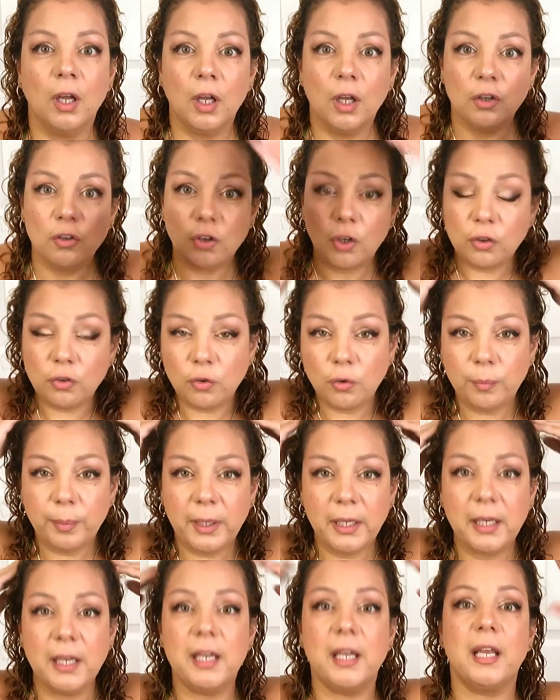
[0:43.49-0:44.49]
So to
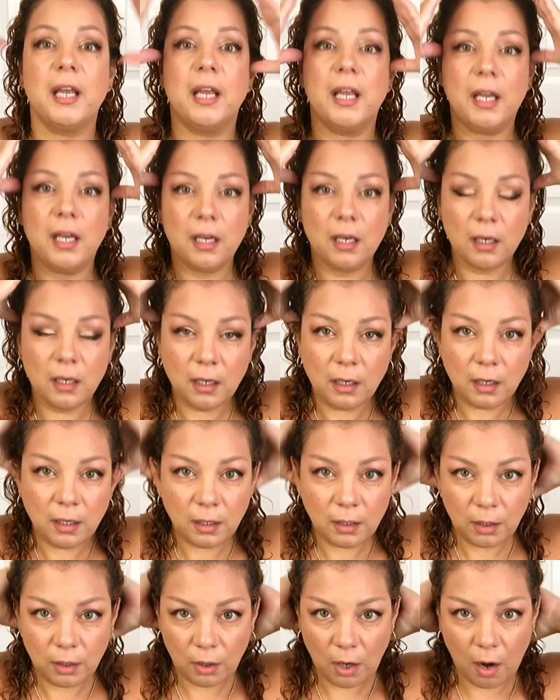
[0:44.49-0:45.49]
begin,
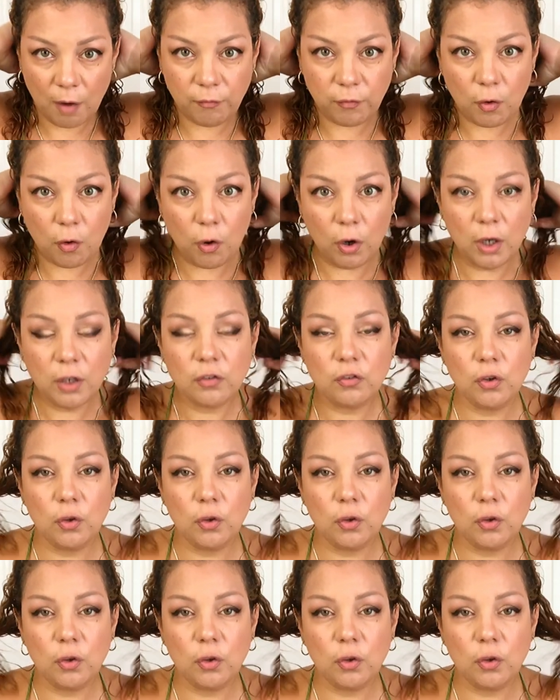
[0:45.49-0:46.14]
of course,